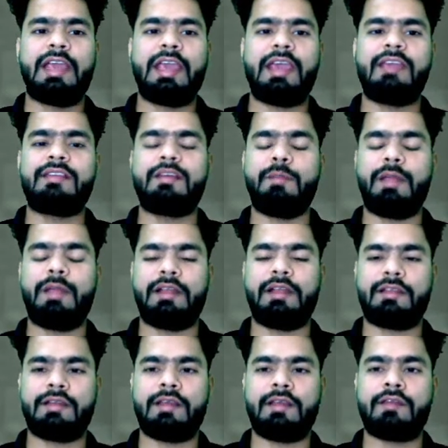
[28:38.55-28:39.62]
Is a big
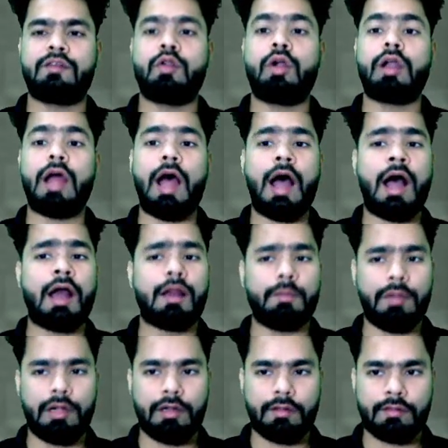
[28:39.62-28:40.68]
distance, not are a
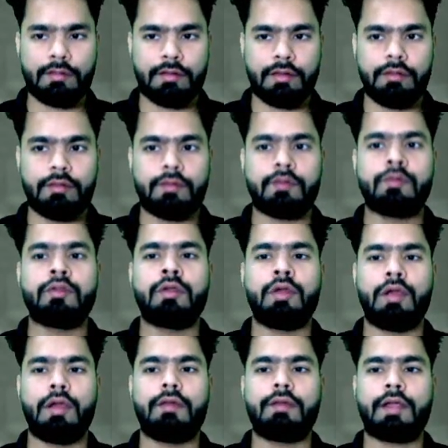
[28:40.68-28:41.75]
big distance.
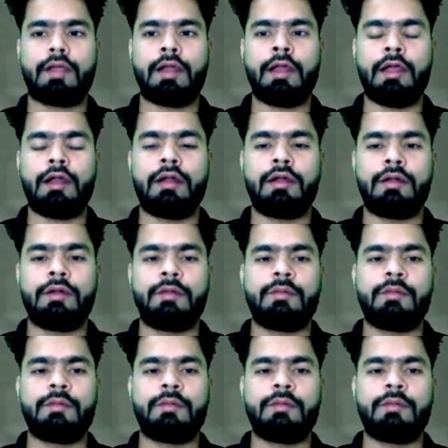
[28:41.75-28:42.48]
Is it clear?